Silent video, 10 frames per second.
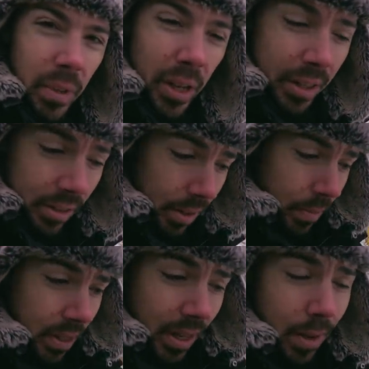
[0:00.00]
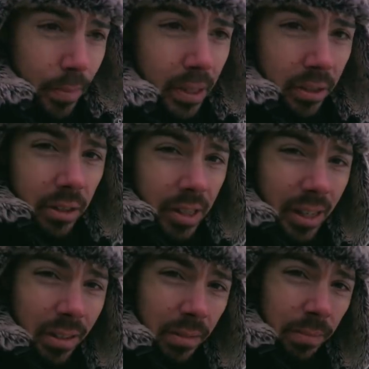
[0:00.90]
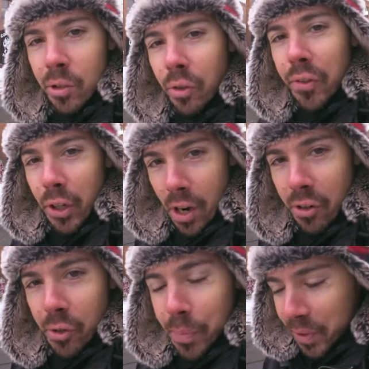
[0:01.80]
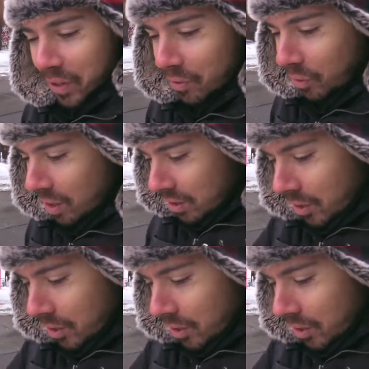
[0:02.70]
You add something to that meal, you're dead. So if you're 100% raw,